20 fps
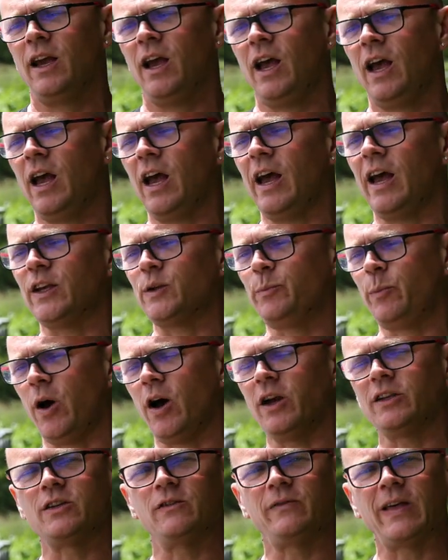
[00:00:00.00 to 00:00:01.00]
as
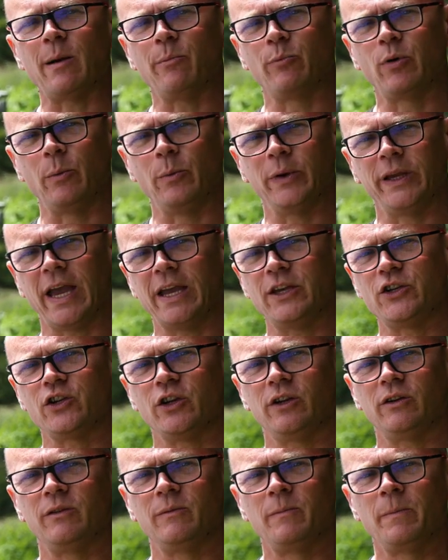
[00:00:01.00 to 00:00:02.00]
part of that
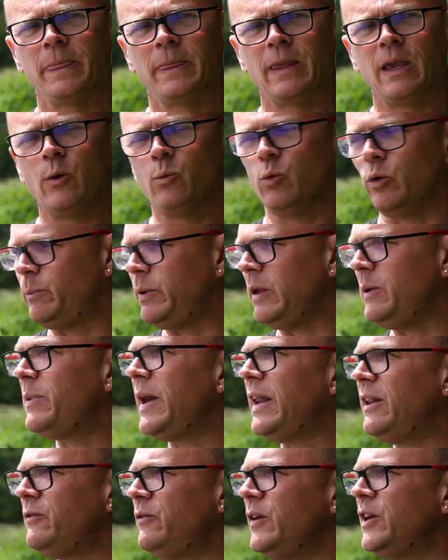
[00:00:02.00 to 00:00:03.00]
propagation would be
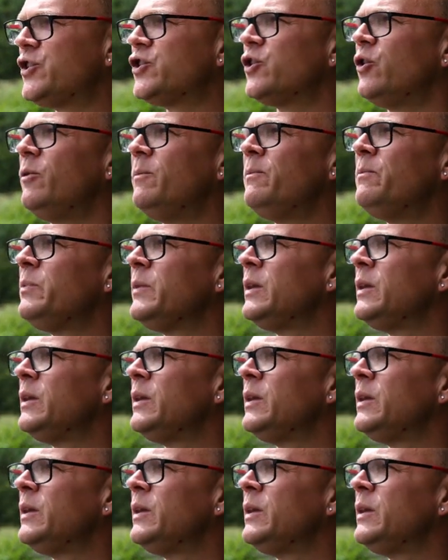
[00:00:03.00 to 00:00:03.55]
beneficial,